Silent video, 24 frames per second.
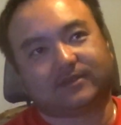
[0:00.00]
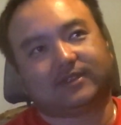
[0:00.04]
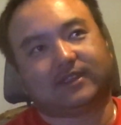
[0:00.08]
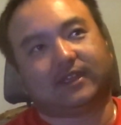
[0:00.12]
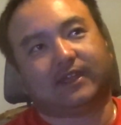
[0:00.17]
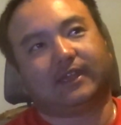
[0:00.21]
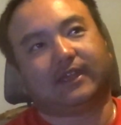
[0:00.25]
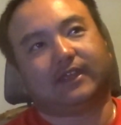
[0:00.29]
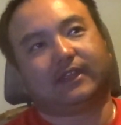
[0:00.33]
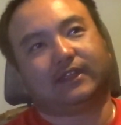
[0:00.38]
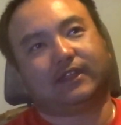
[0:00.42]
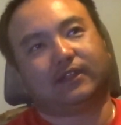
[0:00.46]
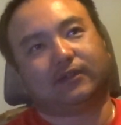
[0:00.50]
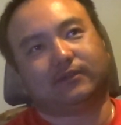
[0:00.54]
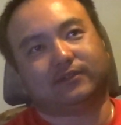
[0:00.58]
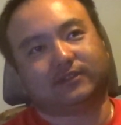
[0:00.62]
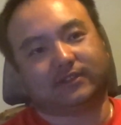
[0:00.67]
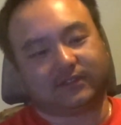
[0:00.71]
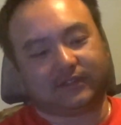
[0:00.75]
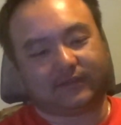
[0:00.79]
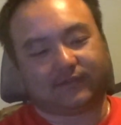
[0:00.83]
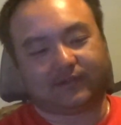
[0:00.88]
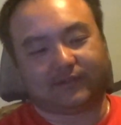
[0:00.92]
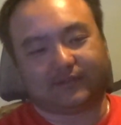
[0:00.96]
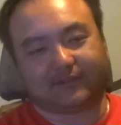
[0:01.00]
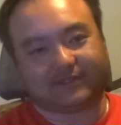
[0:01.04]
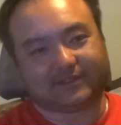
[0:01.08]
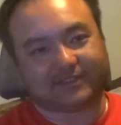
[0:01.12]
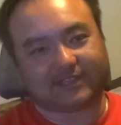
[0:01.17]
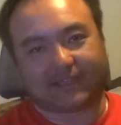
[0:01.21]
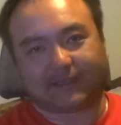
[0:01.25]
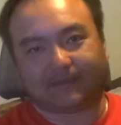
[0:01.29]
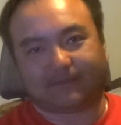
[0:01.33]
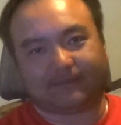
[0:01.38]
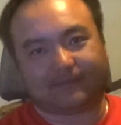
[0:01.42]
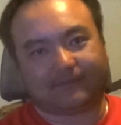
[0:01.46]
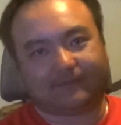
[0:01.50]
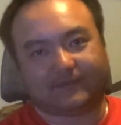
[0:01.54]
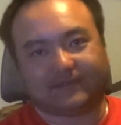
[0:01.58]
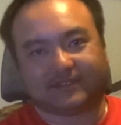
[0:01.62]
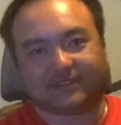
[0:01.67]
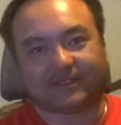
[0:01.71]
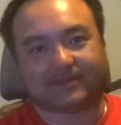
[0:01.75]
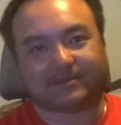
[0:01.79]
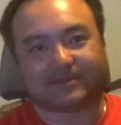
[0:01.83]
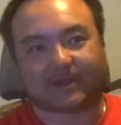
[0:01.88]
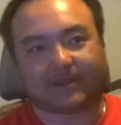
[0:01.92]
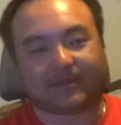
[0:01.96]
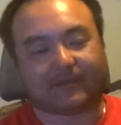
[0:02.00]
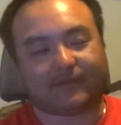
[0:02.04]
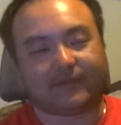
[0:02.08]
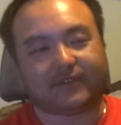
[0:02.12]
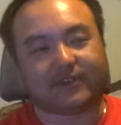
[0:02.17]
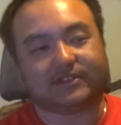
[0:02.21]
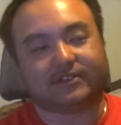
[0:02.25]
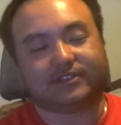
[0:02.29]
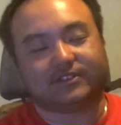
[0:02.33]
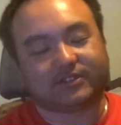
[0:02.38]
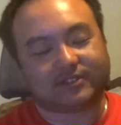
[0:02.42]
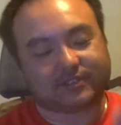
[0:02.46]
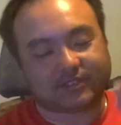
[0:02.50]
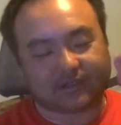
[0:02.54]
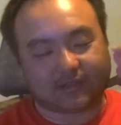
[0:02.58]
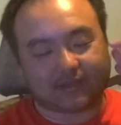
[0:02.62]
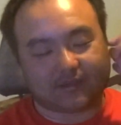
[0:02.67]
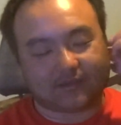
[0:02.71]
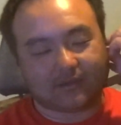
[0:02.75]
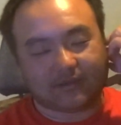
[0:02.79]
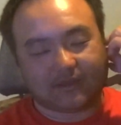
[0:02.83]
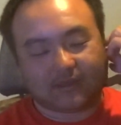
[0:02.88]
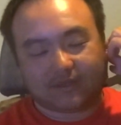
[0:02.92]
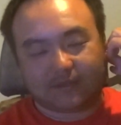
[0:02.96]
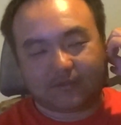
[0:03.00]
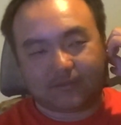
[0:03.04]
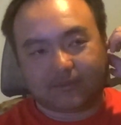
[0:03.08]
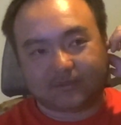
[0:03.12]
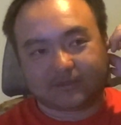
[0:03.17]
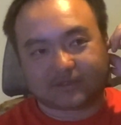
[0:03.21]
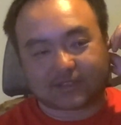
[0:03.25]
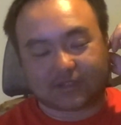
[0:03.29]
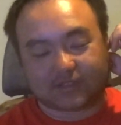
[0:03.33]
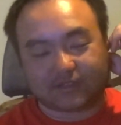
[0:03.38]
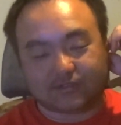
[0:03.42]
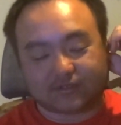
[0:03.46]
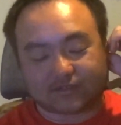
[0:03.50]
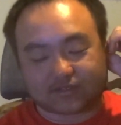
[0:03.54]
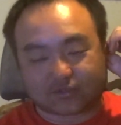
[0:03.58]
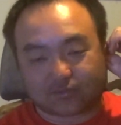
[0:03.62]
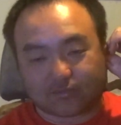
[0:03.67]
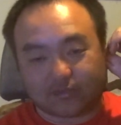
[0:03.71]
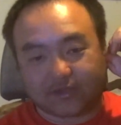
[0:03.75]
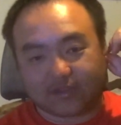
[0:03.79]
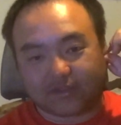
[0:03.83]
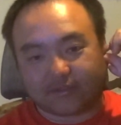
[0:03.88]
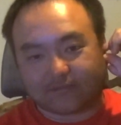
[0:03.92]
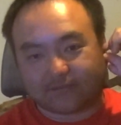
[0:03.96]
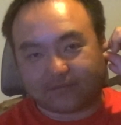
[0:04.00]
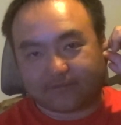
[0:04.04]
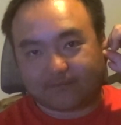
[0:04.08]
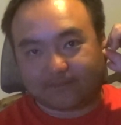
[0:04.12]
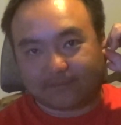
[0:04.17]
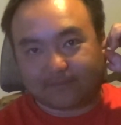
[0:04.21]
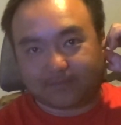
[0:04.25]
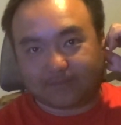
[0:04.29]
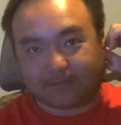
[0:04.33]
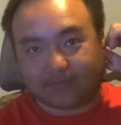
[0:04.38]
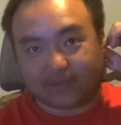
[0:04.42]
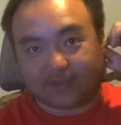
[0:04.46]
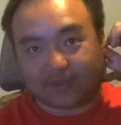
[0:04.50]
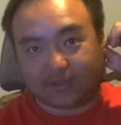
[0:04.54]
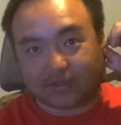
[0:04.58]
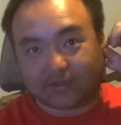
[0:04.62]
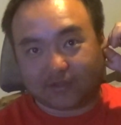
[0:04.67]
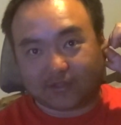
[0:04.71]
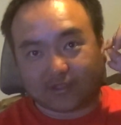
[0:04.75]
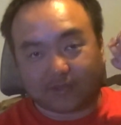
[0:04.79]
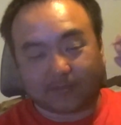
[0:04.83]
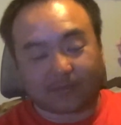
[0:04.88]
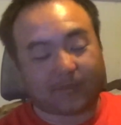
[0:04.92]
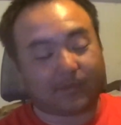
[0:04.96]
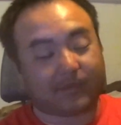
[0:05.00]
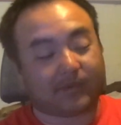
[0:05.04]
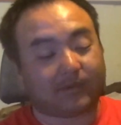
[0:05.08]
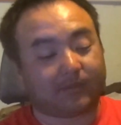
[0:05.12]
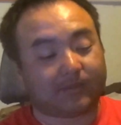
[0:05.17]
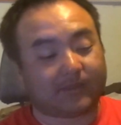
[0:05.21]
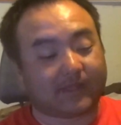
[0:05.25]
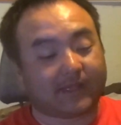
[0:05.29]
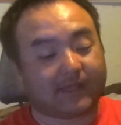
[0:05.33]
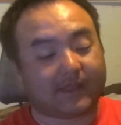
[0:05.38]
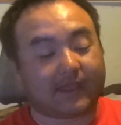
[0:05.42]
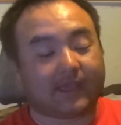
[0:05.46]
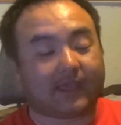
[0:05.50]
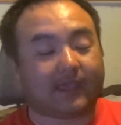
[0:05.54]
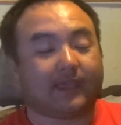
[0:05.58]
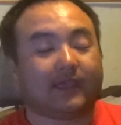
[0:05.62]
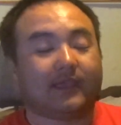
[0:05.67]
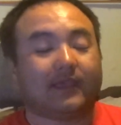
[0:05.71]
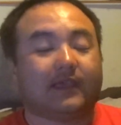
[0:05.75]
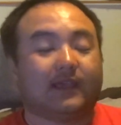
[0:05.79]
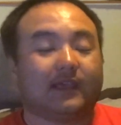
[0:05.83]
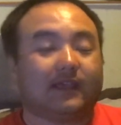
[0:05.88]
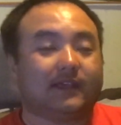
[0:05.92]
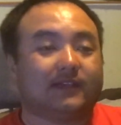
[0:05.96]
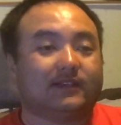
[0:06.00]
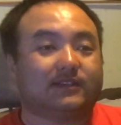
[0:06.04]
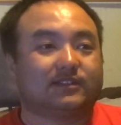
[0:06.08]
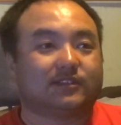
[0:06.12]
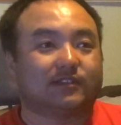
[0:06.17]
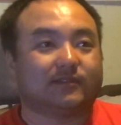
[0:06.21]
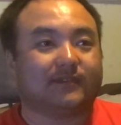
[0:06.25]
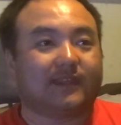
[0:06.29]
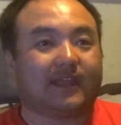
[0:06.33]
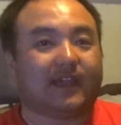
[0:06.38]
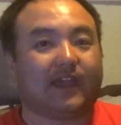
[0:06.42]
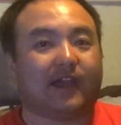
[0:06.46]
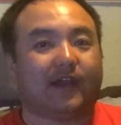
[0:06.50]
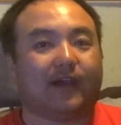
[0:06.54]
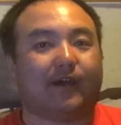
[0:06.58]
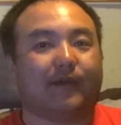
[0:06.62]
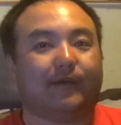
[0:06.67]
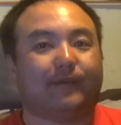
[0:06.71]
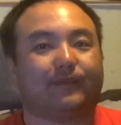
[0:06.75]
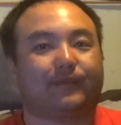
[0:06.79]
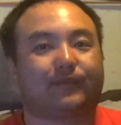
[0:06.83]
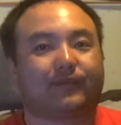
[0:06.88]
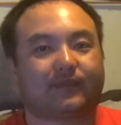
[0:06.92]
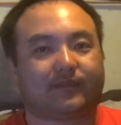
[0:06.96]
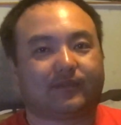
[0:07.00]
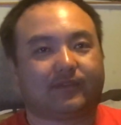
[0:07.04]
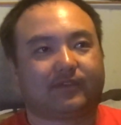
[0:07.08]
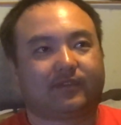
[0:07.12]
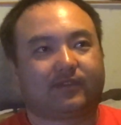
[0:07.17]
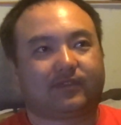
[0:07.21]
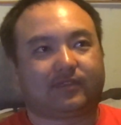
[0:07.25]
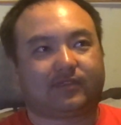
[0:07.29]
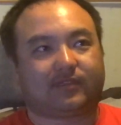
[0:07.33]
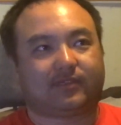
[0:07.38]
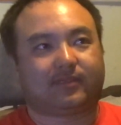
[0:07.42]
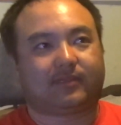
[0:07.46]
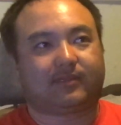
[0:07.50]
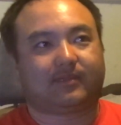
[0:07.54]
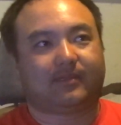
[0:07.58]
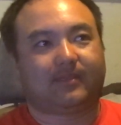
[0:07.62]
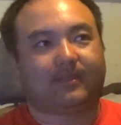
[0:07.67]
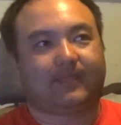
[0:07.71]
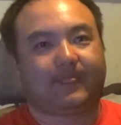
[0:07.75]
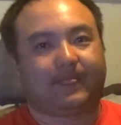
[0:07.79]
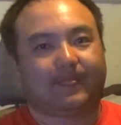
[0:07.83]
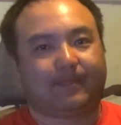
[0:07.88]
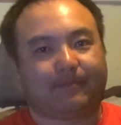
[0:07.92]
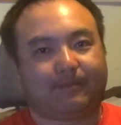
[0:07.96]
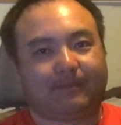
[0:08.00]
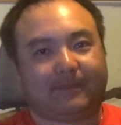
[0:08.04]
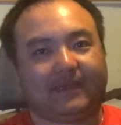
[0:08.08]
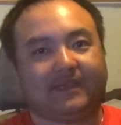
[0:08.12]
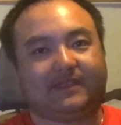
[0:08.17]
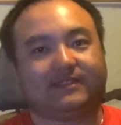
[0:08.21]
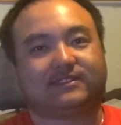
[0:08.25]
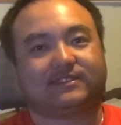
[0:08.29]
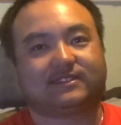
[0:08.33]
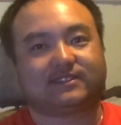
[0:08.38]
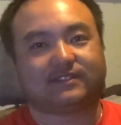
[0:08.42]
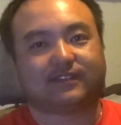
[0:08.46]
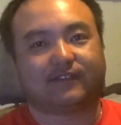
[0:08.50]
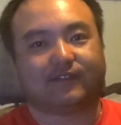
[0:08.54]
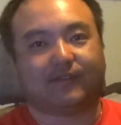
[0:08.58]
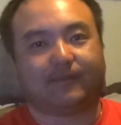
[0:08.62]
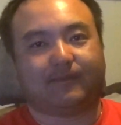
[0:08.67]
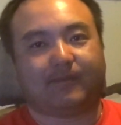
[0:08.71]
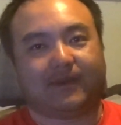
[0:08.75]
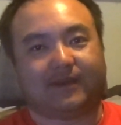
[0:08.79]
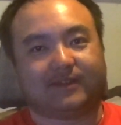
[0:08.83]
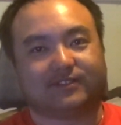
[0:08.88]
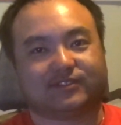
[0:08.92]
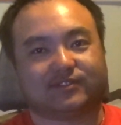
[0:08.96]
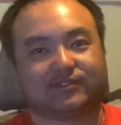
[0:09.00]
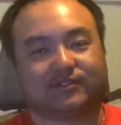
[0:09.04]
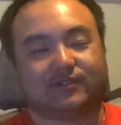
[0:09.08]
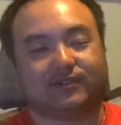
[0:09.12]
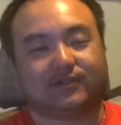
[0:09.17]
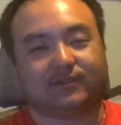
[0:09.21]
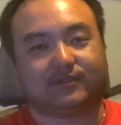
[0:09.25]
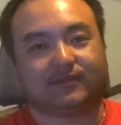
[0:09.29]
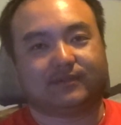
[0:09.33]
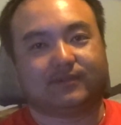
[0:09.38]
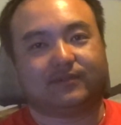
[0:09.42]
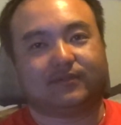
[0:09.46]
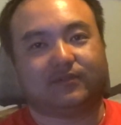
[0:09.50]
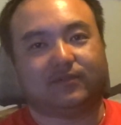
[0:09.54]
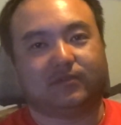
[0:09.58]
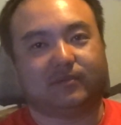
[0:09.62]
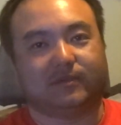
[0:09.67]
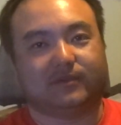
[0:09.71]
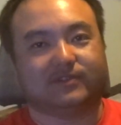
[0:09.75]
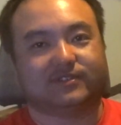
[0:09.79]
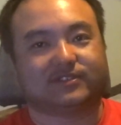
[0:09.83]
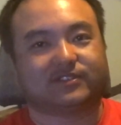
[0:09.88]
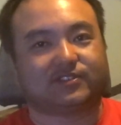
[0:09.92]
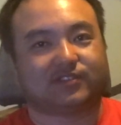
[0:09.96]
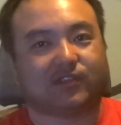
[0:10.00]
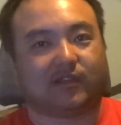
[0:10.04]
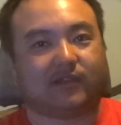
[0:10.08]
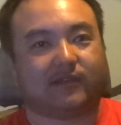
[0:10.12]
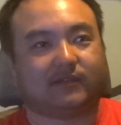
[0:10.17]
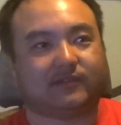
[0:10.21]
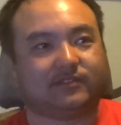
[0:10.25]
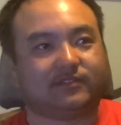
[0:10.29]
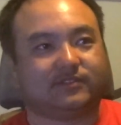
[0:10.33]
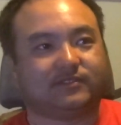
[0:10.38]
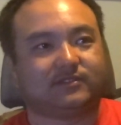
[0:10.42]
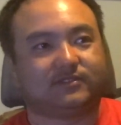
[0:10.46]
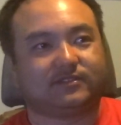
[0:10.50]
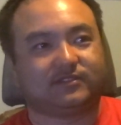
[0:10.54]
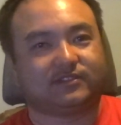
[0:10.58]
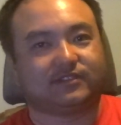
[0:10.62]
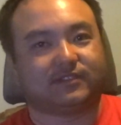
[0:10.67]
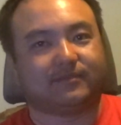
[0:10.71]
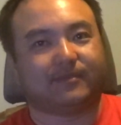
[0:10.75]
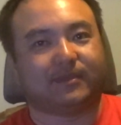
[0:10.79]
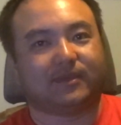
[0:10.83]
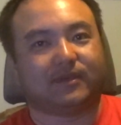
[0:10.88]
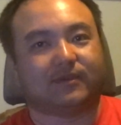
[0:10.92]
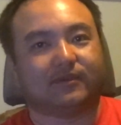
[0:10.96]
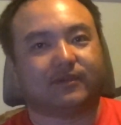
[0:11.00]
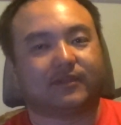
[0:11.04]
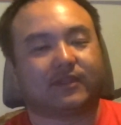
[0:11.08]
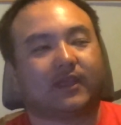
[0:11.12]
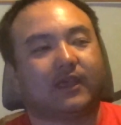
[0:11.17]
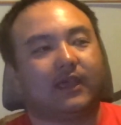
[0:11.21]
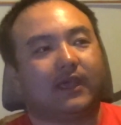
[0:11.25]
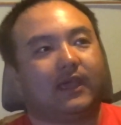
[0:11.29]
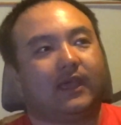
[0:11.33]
And it will deliver the same type of fish. So we were going to do squid if we couldn't come up with a plan A. So now pieces of the puzzle will start to build.